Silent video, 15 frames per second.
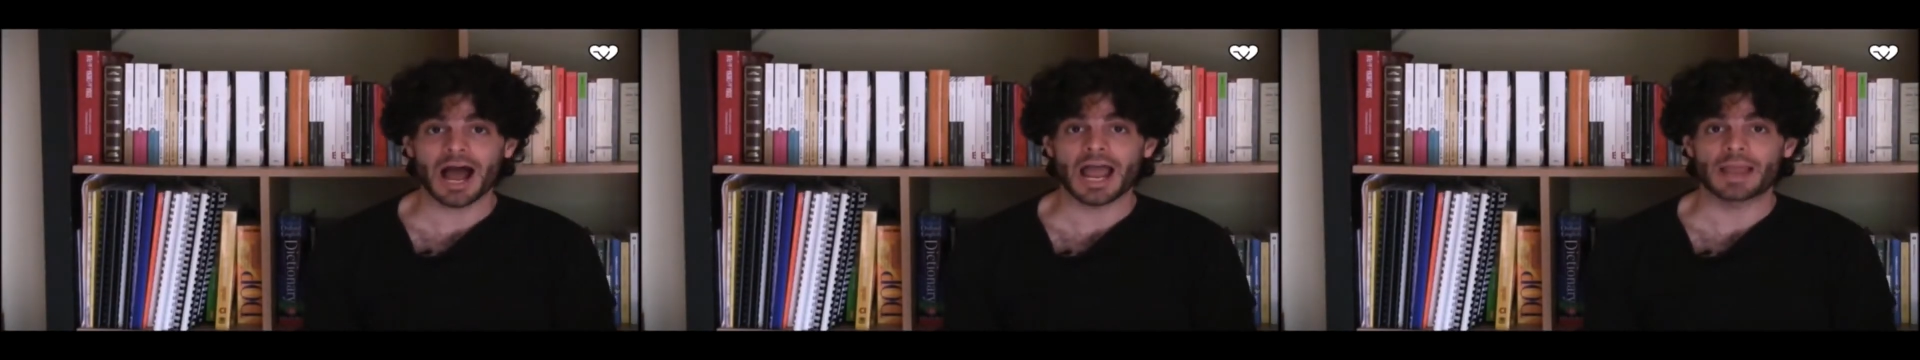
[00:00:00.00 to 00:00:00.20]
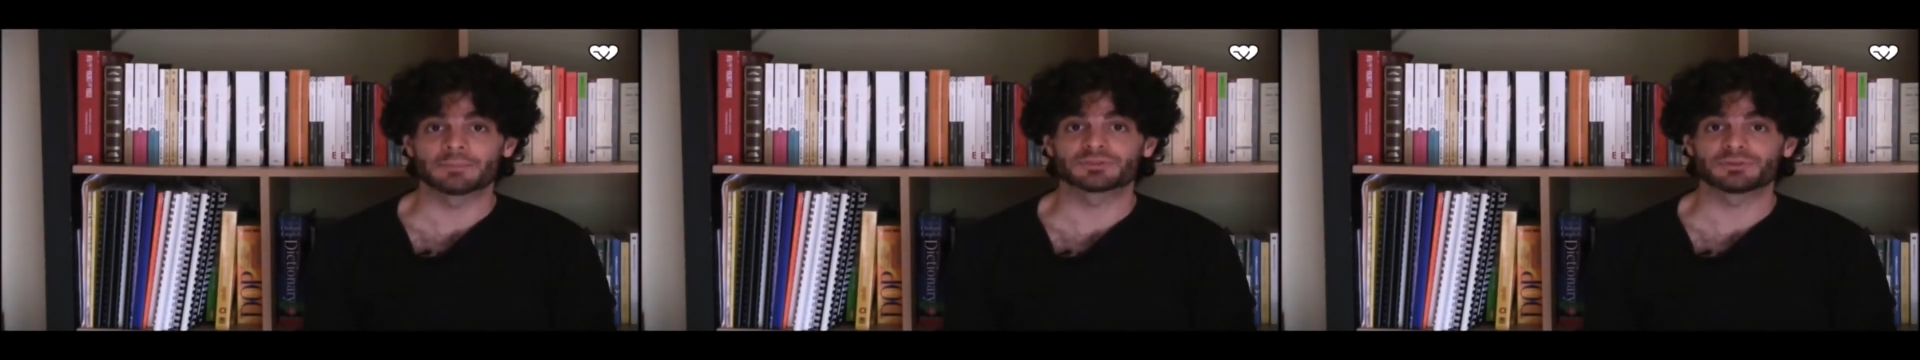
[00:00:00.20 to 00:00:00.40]

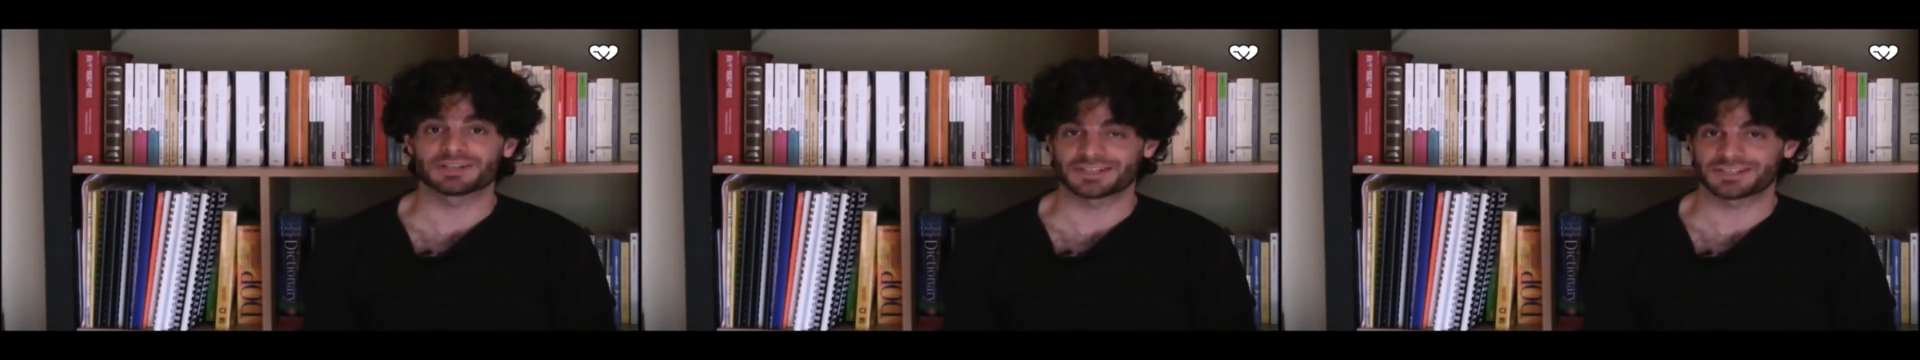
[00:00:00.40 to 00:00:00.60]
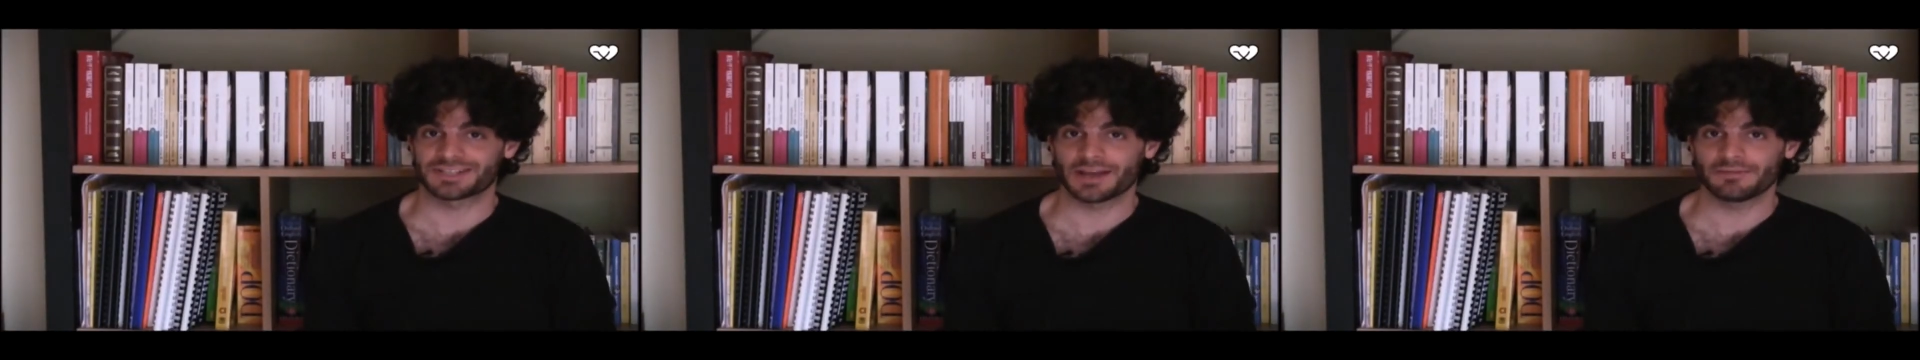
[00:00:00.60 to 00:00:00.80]
I'm
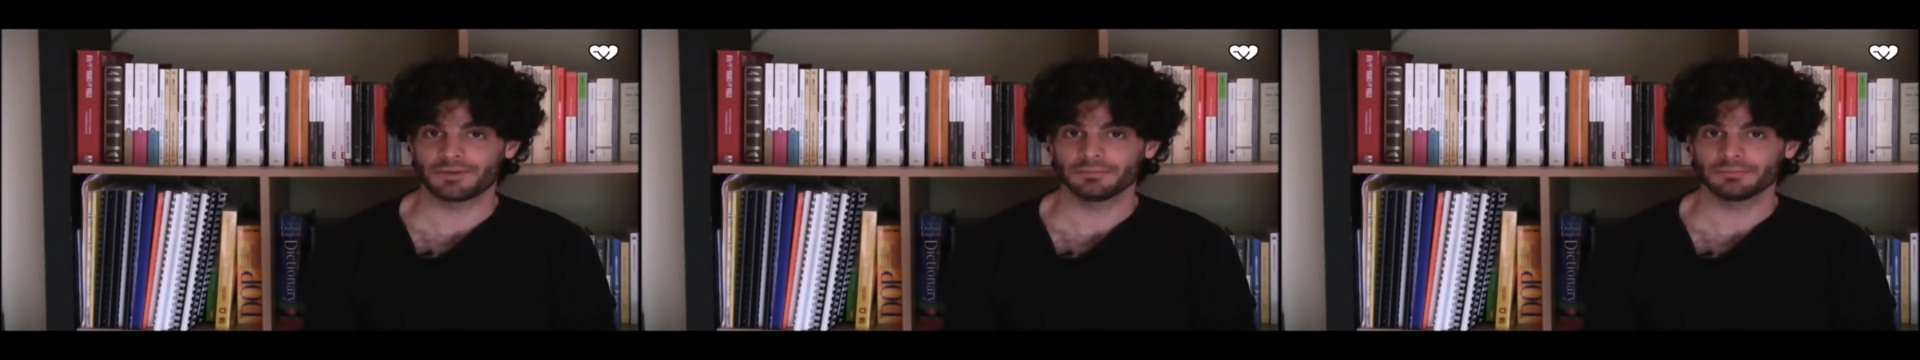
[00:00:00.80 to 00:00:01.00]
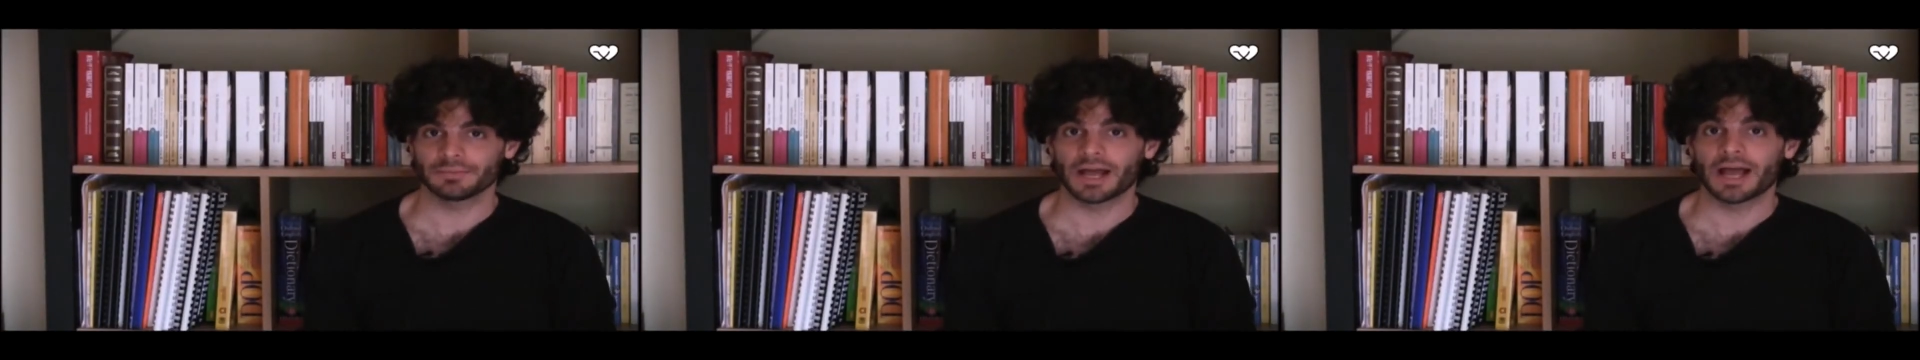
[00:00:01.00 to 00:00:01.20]

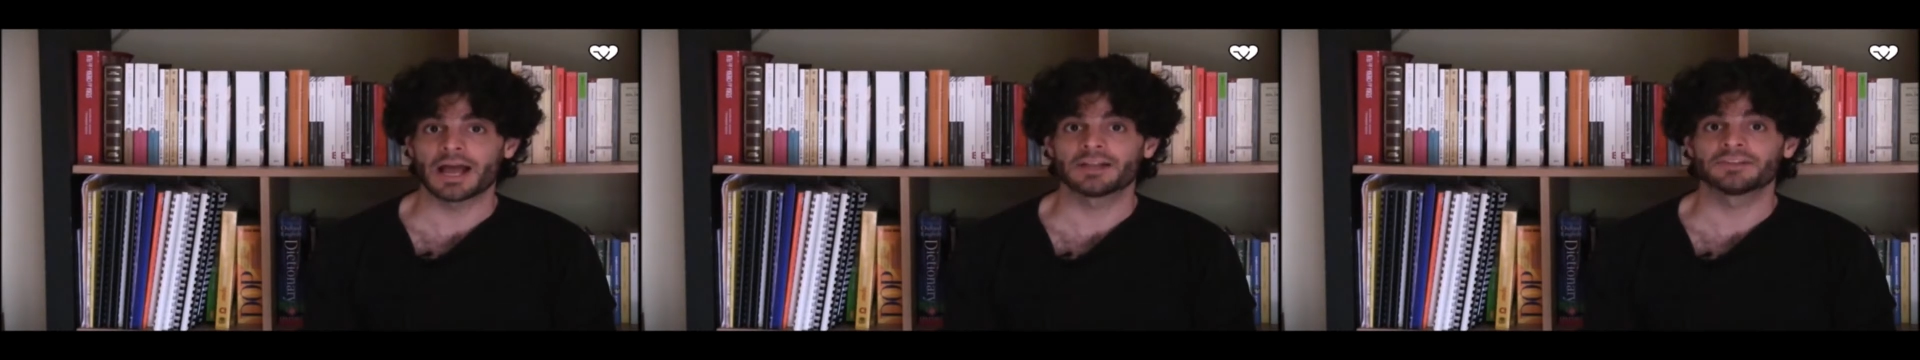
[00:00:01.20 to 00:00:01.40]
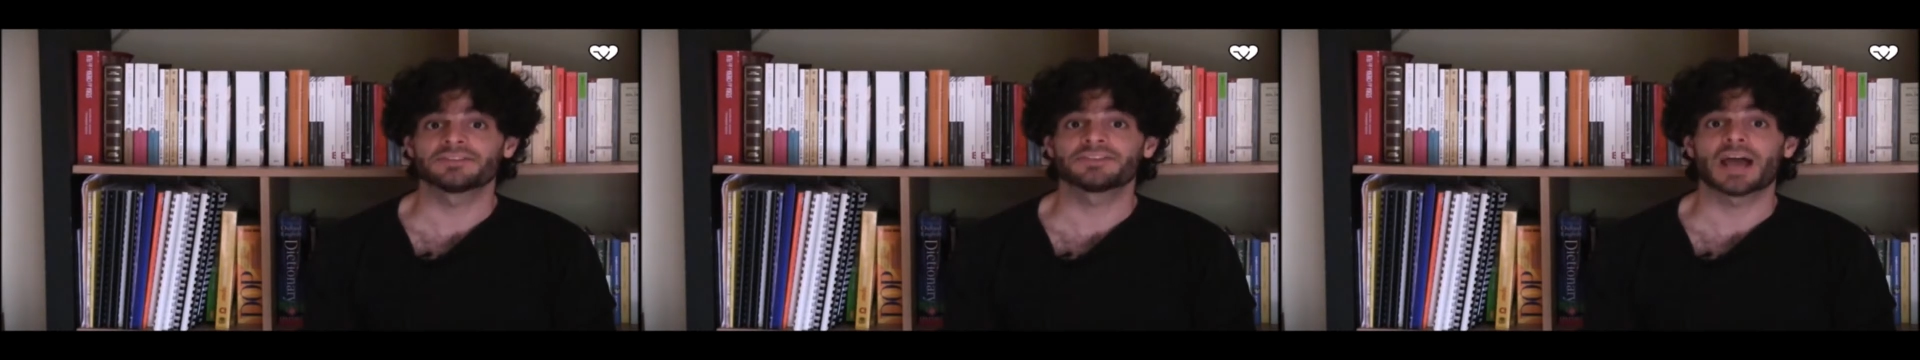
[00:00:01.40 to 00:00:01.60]
27
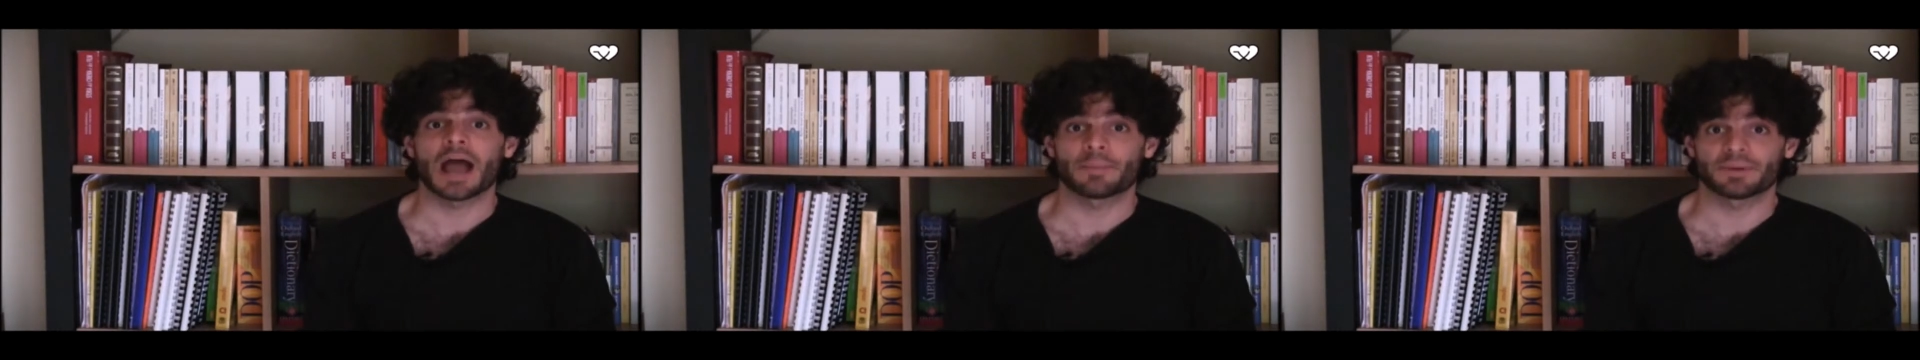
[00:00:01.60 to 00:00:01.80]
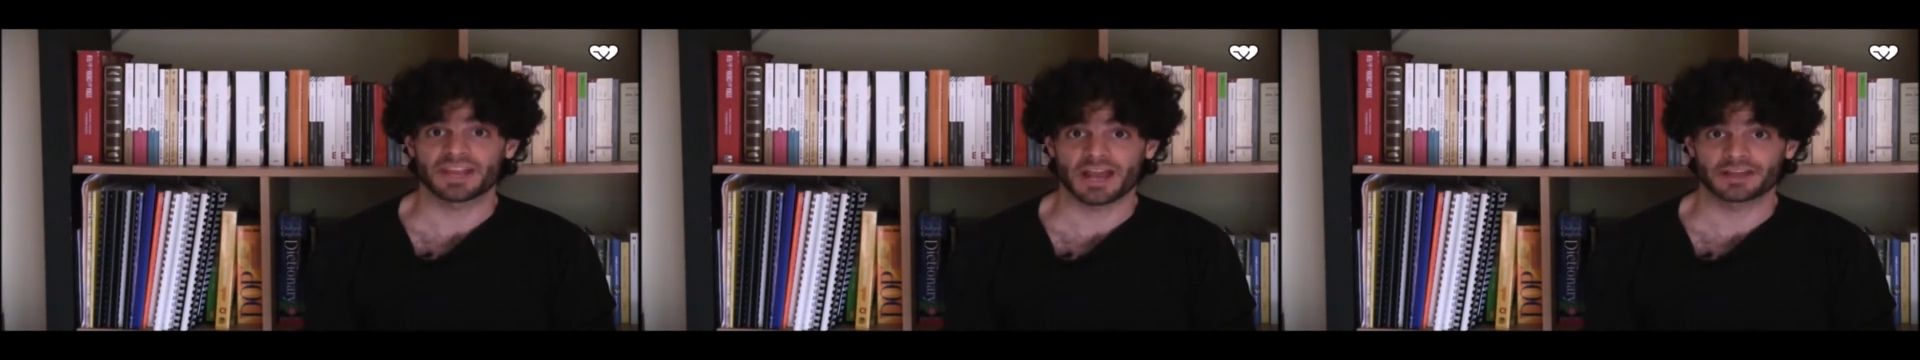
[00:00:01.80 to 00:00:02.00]
and
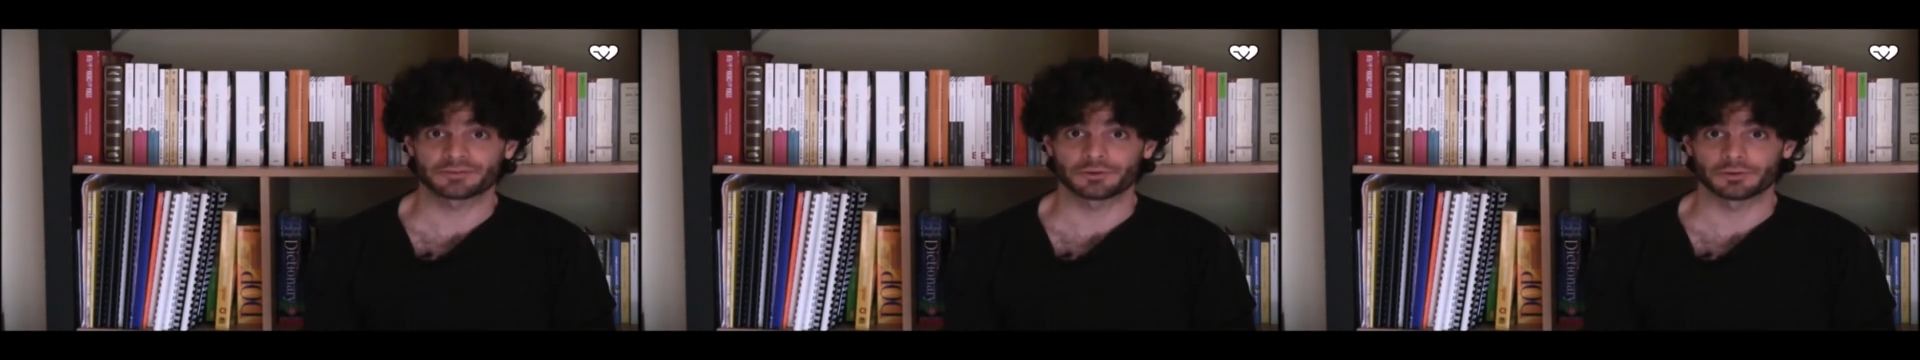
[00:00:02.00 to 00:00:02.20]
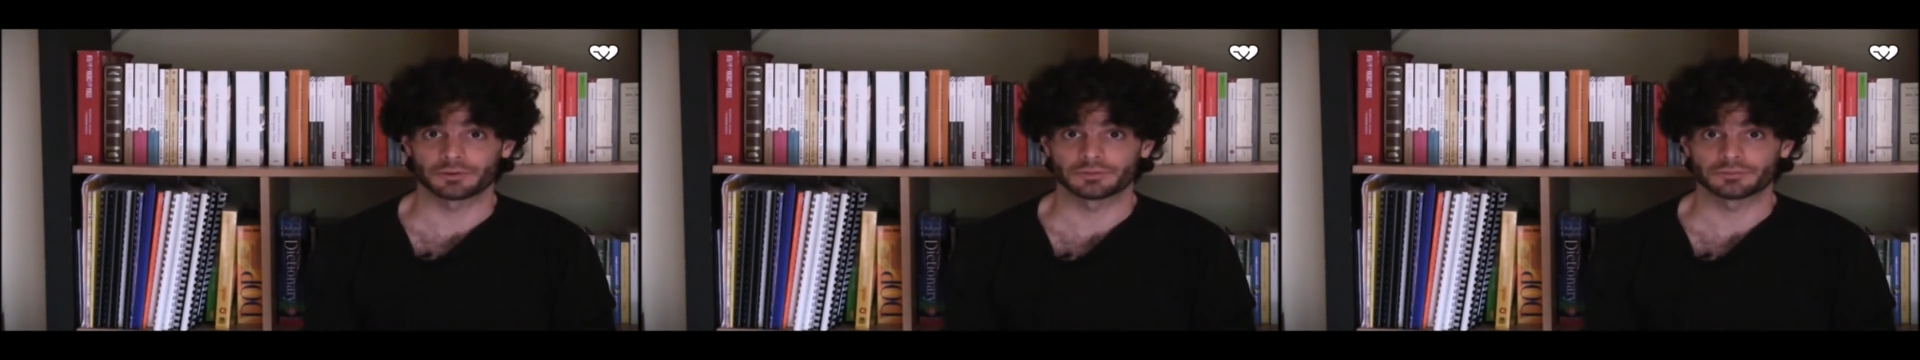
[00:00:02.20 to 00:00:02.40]
I'm an
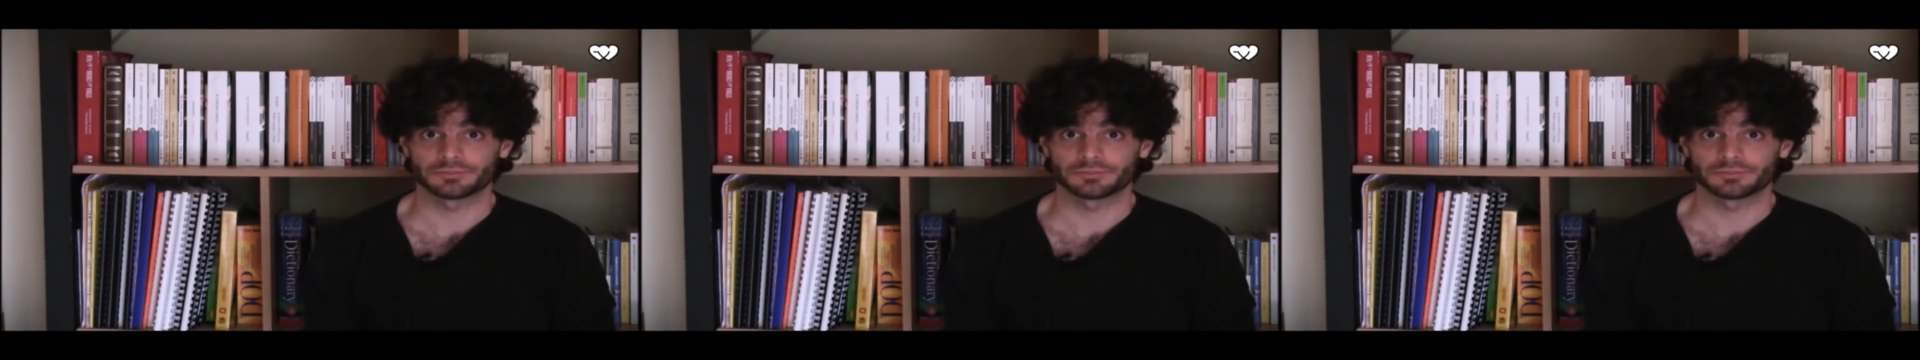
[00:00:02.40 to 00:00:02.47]
actor.